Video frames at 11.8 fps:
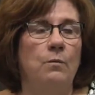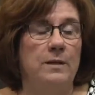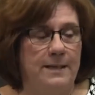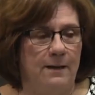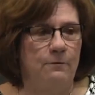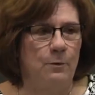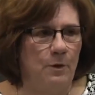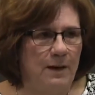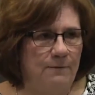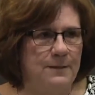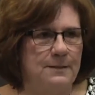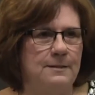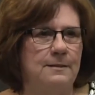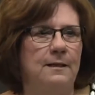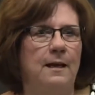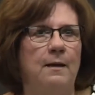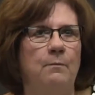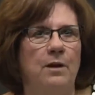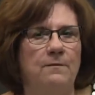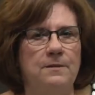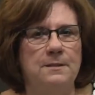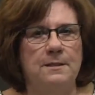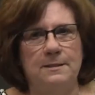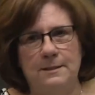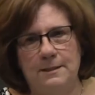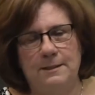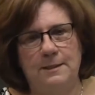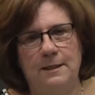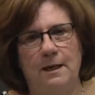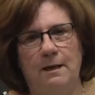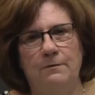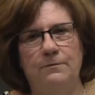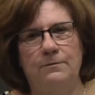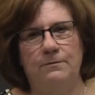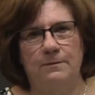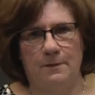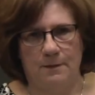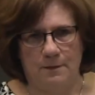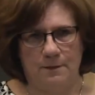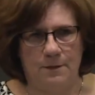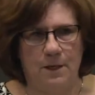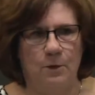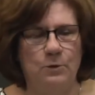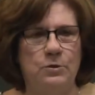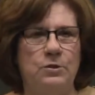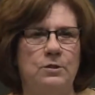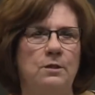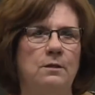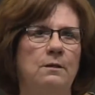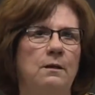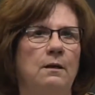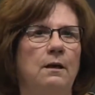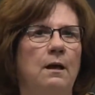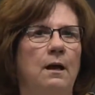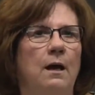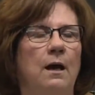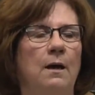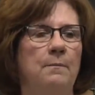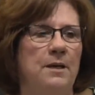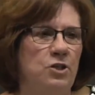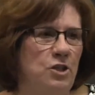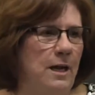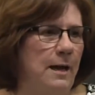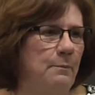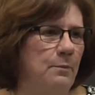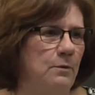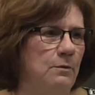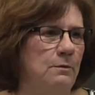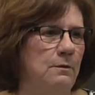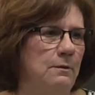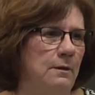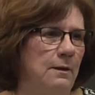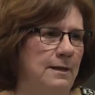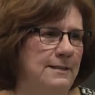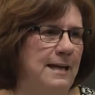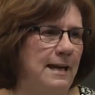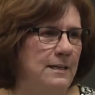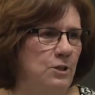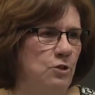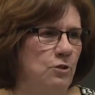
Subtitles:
went down for breakfast. And breakfast consisted of toast, a mushy apple, a tiny